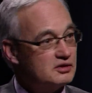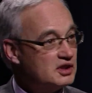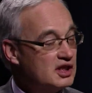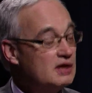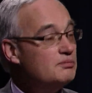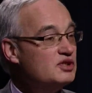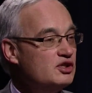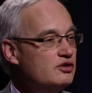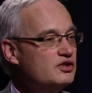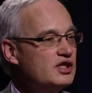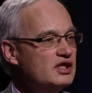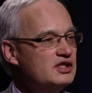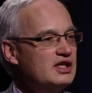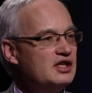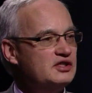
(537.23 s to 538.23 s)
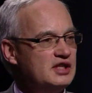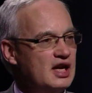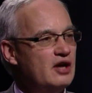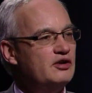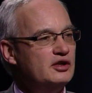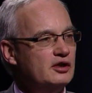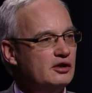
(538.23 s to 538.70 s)
keep student success
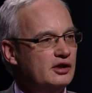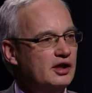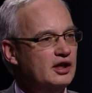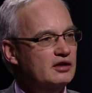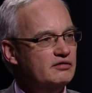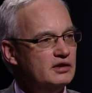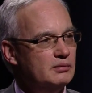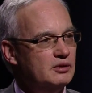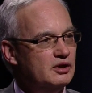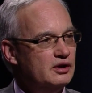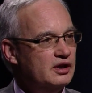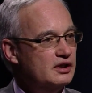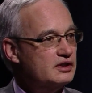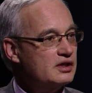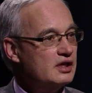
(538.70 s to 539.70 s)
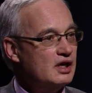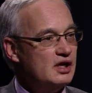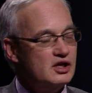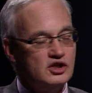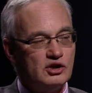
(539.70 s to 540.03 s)
down in our Native communities. Right.